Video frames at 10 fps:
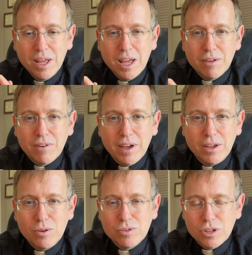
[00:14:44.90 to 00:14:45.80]
if I
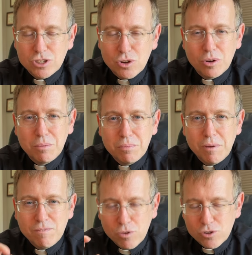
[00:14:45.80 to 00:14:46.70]
use a certain
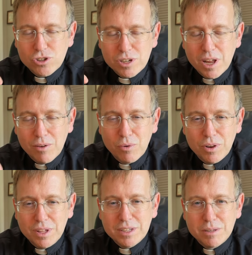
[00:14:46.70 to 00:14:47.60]
version of one of
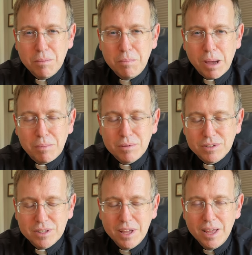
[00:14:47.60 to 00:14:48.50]
these
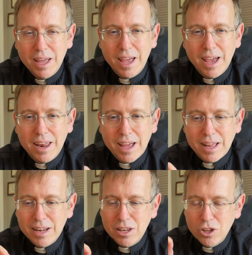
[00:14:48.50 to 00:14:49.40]
Bibles. And I
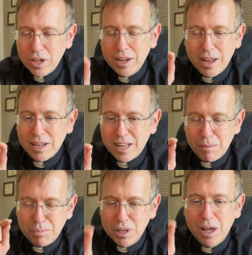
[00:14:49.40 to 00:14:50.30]
can look at it and
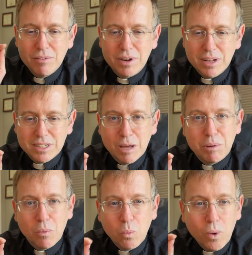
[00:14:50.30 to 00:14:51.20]
type love, and it'll tell me
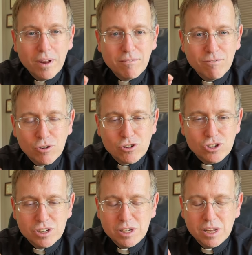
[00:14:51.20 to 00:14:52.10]
what
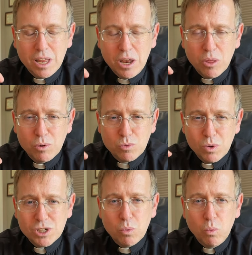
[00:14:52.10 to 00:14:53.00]
version, in other words,
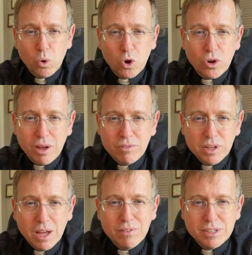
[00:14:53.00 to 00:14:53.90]
which word of
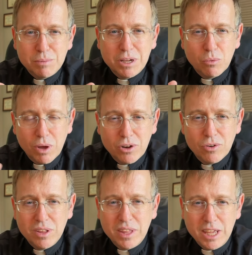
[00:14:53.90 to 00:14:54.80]
love is being
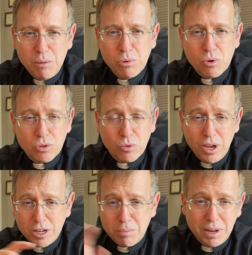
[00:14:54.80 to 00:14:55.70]
rendered in the Hebrew or the
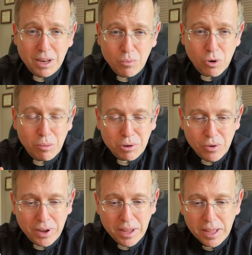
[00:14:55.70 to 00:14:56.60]
Greek, depending on where I'm
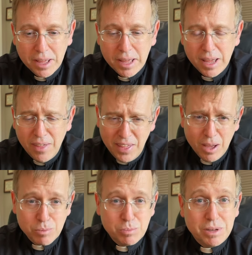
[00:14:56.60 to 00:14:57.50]
going. And that
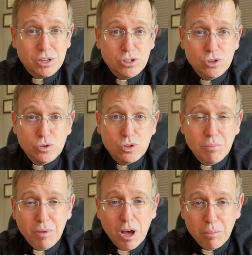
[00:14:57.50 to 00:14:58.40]
helps me to do some
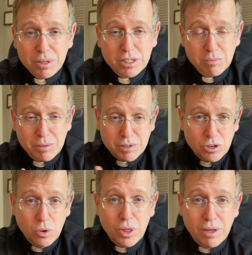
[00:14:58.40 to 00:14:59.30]
homilies. Sometimes I'll
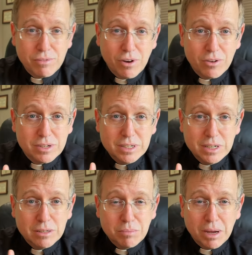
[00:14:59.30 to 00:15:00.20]
go that far
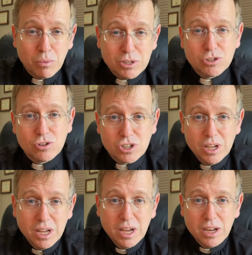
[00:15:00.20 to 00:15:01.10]
in my research
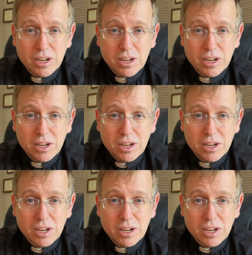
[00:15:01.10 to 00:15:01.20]
to